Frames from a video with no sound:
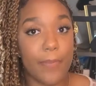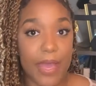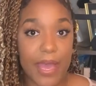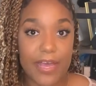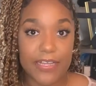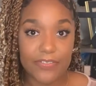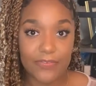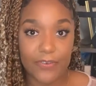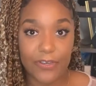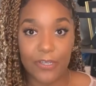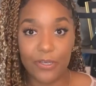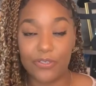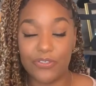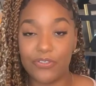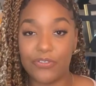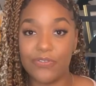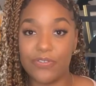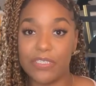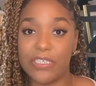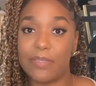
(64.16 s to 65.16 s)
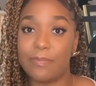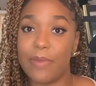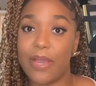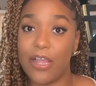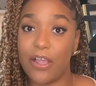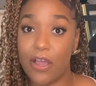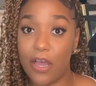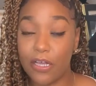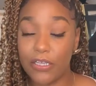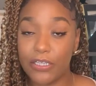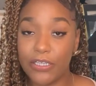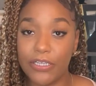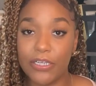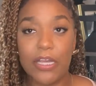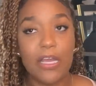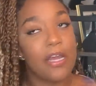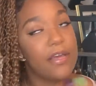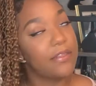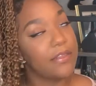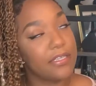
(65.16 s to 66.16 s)
past videos, you've seen my color.
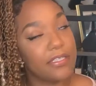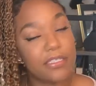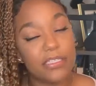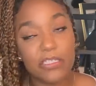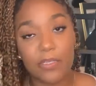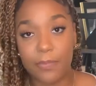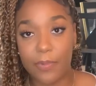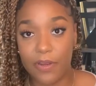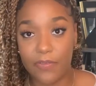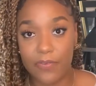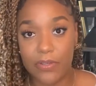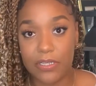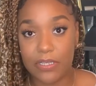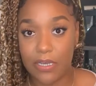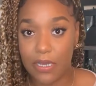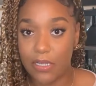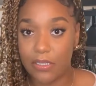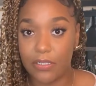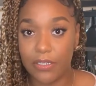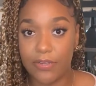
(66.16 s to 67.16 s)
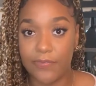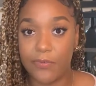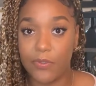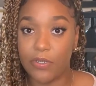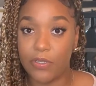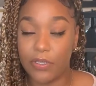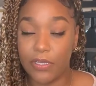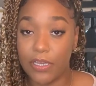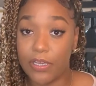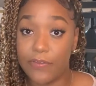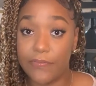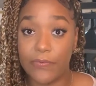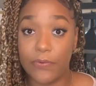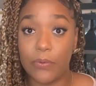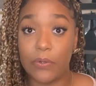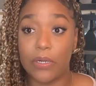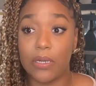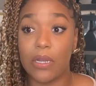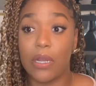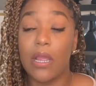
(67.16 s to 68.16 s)
This is the perfect color if you're looking
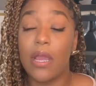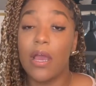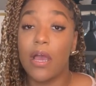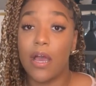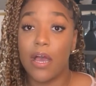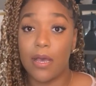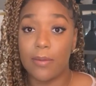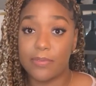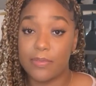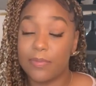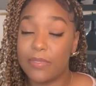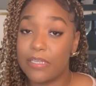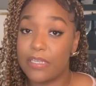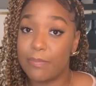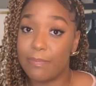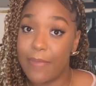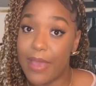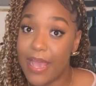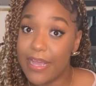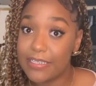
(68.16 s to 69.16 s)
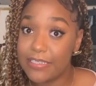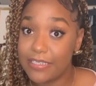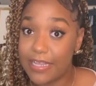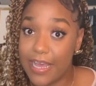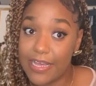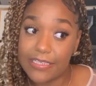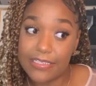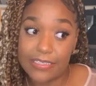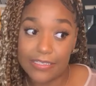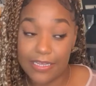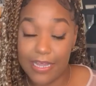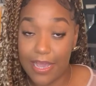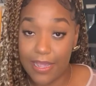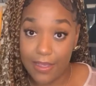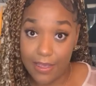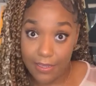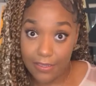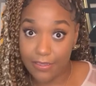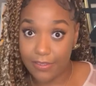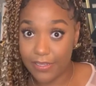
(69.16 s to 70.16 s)
for something to match that
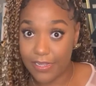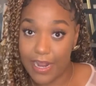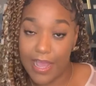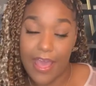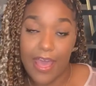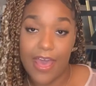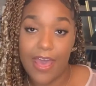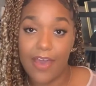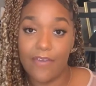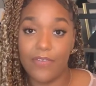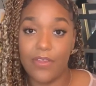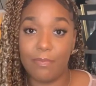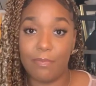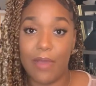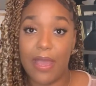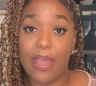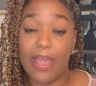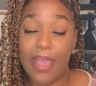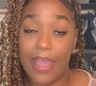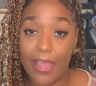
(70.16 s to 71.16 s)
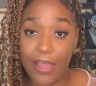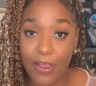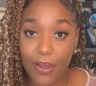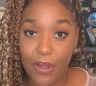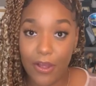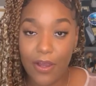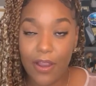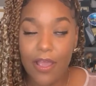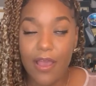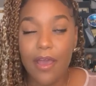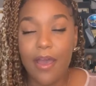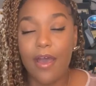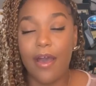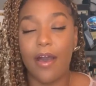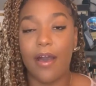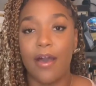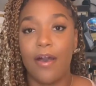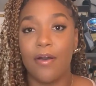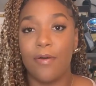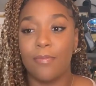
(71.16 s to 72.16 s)
color that I have in my hair.
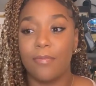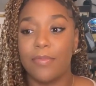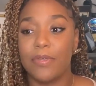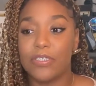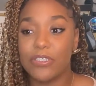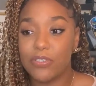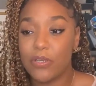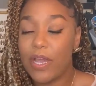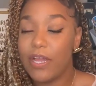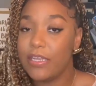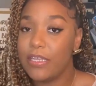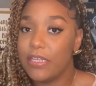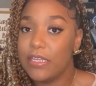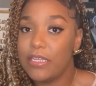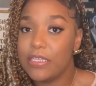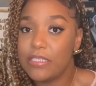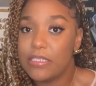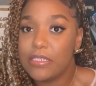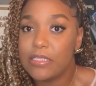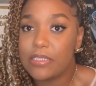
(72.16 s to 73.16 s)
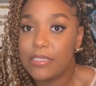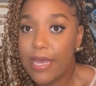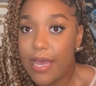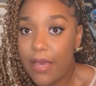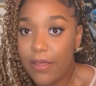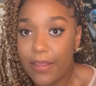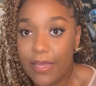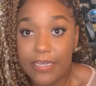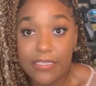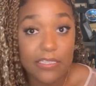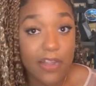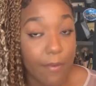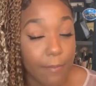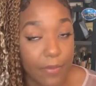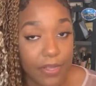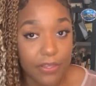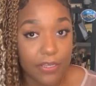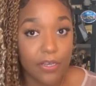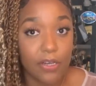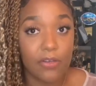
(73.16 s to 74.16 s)
So I did this style, like I said, a
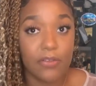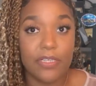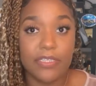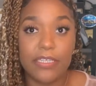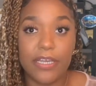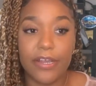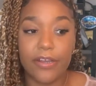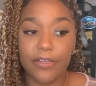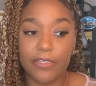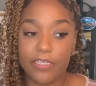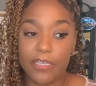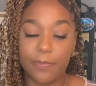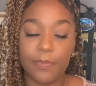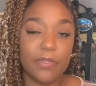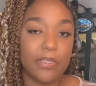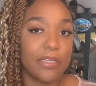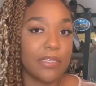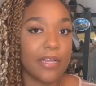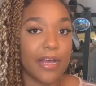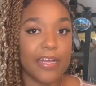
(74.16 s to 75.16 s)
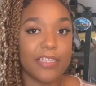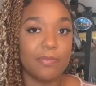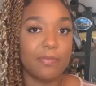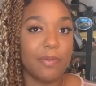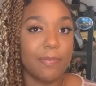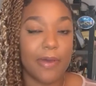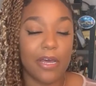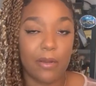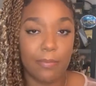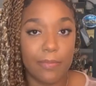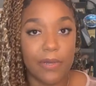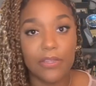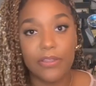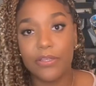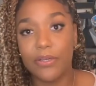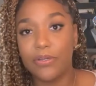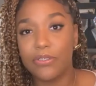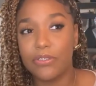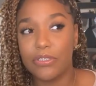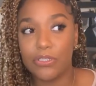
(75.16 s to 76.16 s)
month ago. This hair typically lasts me about a month
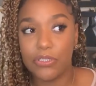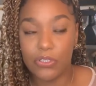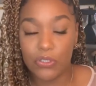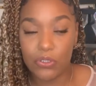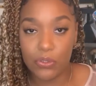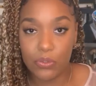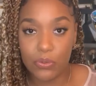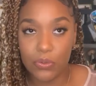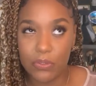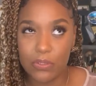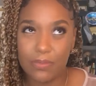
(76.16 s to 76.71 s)
to 2